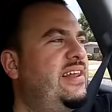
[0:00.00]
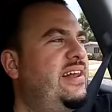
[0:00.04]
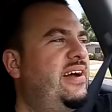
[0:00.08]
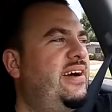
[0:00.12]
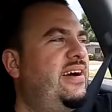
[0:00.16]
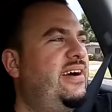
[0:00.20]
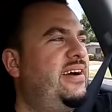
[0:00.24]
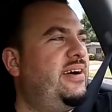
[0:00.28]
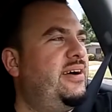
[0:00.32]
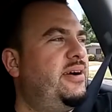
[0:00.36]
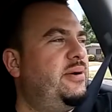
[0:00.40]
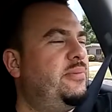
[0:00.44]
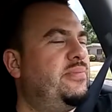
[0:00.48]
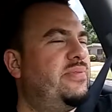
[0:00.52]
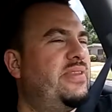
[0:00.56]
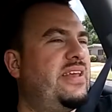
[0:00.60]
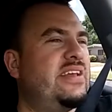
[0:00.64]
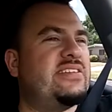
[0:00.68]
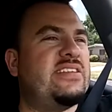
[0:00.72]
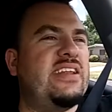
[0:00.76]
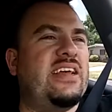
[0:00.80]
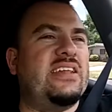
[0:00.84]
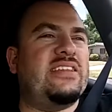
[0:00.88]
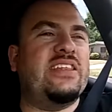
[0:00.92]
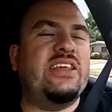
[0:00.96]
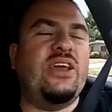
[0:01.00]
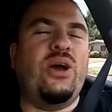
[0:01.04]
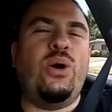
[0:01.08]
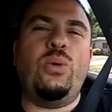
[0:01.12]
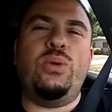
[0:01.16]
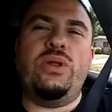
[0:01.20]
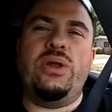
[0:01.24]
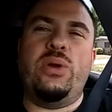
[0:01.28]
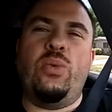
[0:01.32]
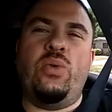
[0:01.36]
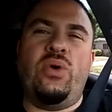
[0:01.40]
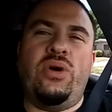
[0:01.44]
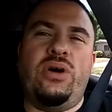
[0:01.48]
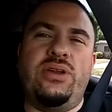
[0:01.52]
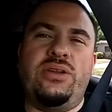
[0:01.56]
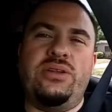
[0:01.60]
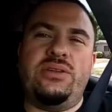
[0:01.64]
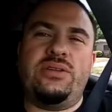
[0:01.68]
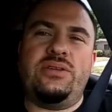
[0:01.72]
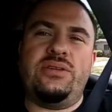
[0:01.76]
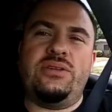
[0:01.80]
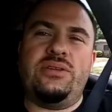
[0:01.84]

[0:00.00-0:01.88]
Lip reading: that's not the only one.